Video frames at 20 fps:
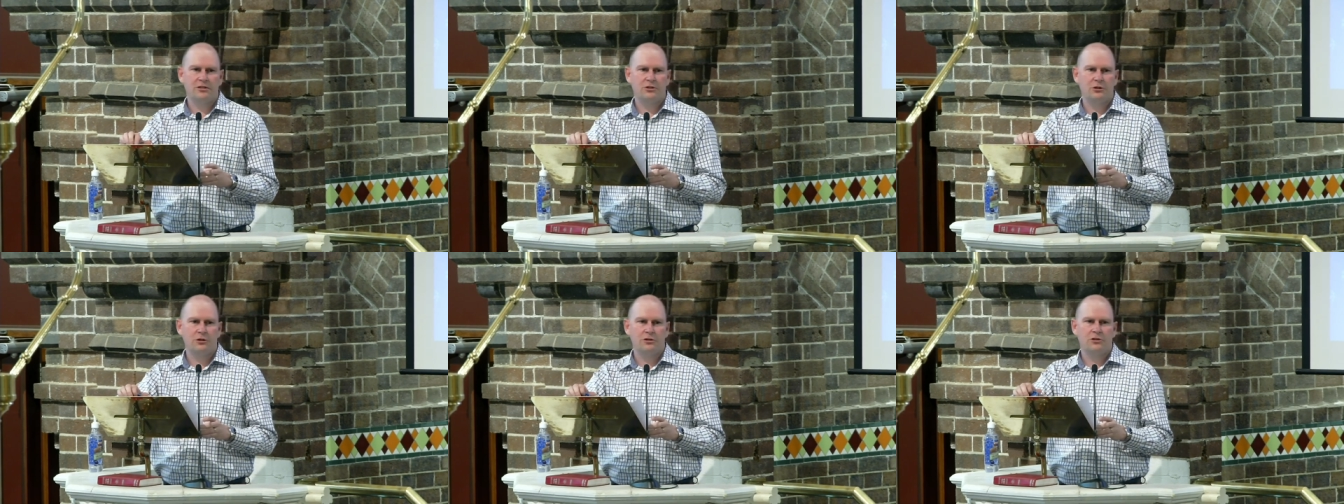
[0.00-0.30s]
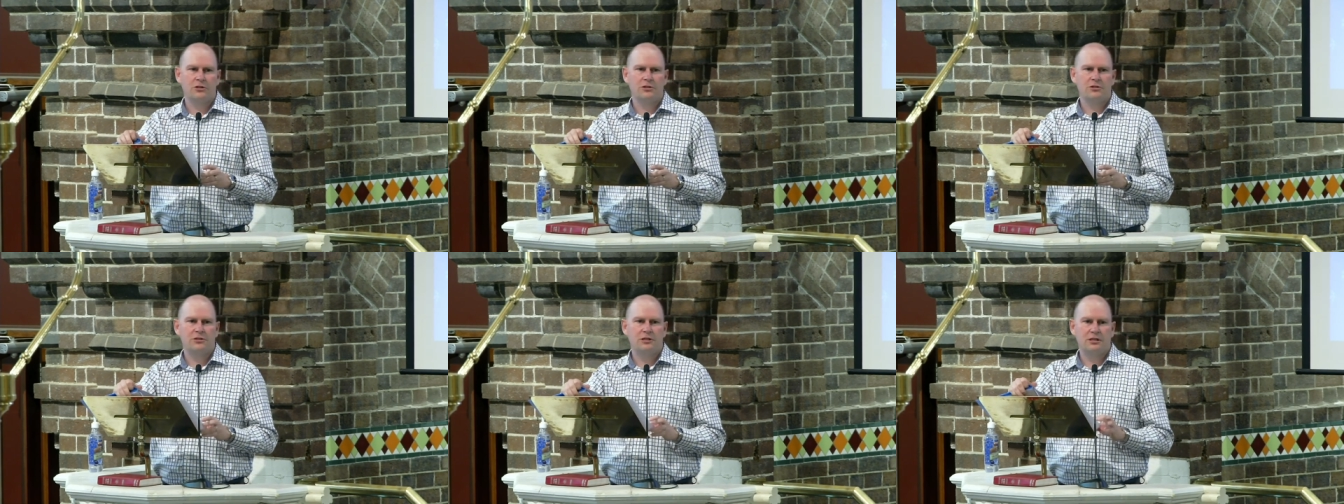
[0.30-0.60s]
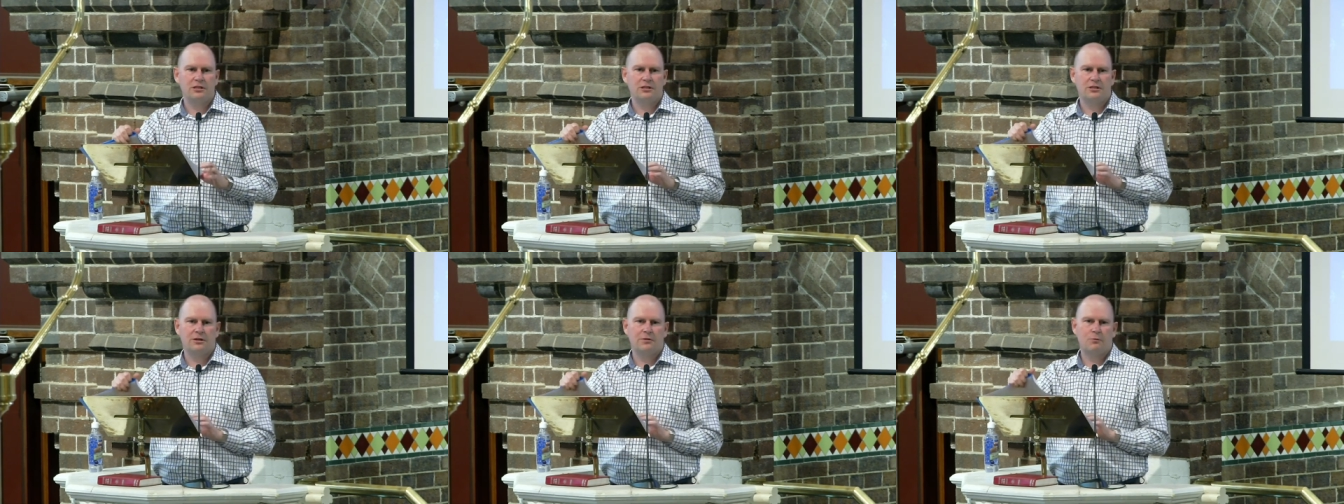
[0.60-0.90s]
who's
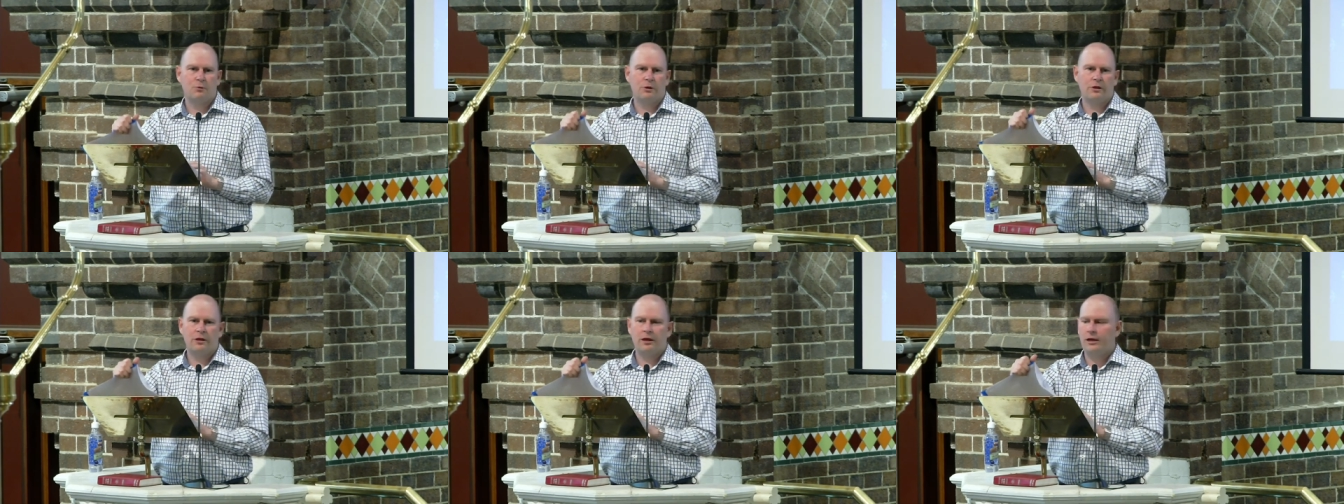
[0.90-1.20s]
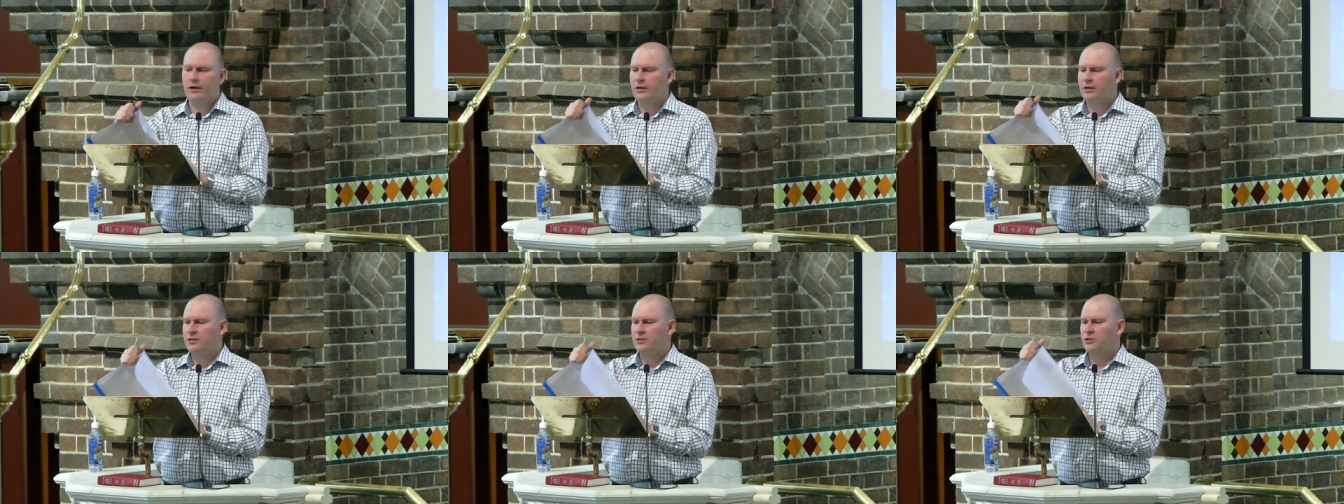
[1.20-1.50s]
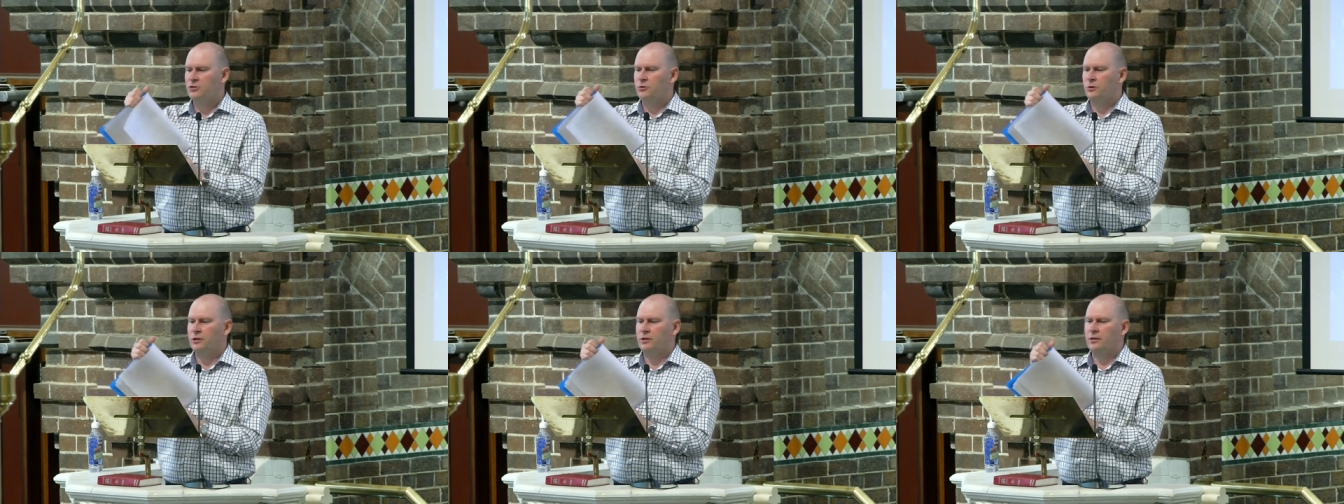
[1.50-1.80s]
consistent with their
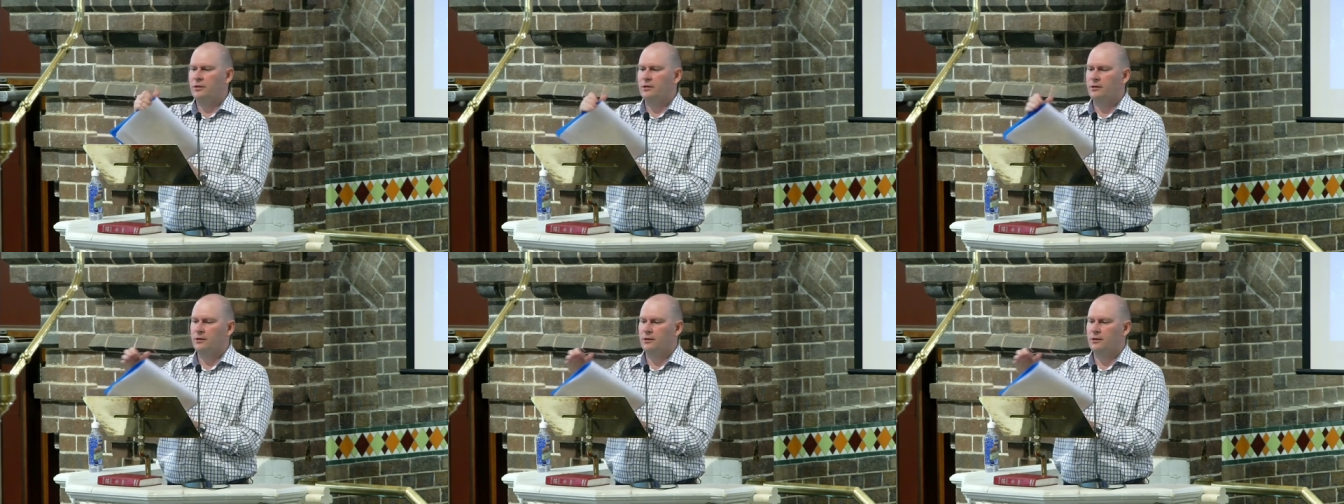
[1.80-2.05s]
history,